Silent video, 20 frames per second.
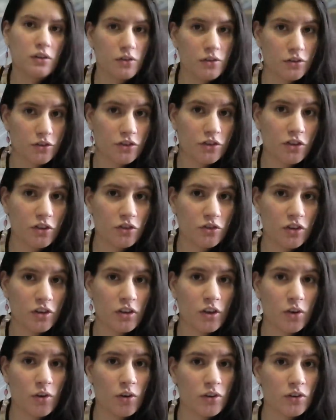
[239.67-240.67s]
Your children
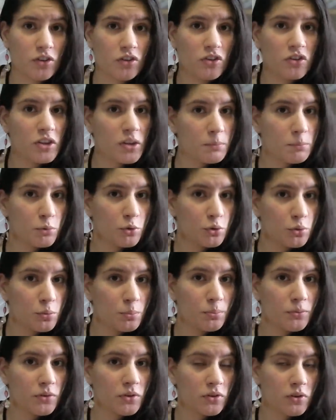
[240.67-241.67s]
are going to see
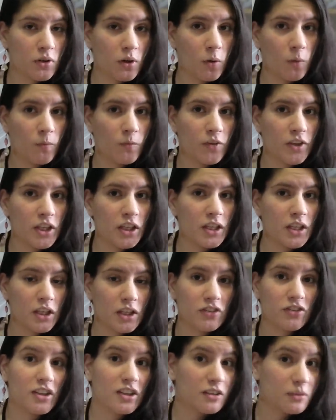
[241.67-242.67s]
boobs, hopefully
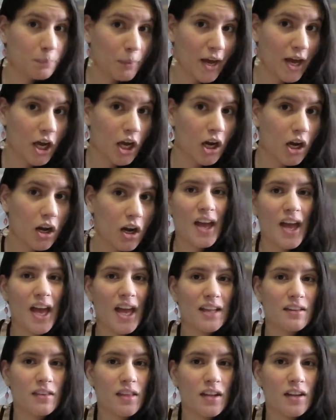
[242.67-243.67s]
a six-pack,
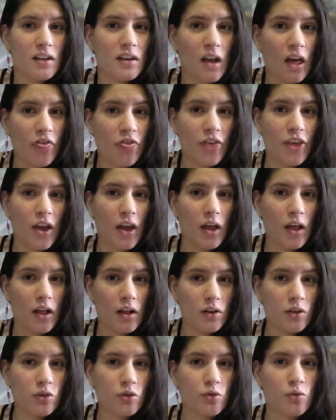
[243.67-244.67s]
and then nothing
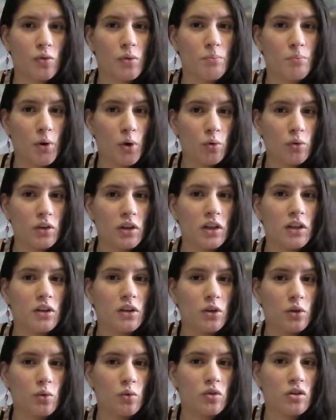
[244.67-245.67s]
else remotely
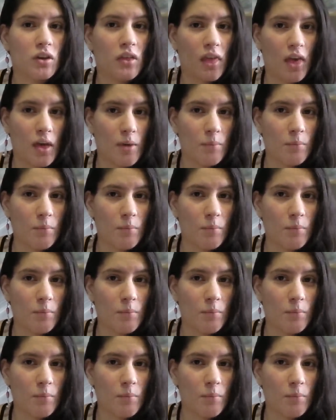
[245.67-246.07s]
new to them.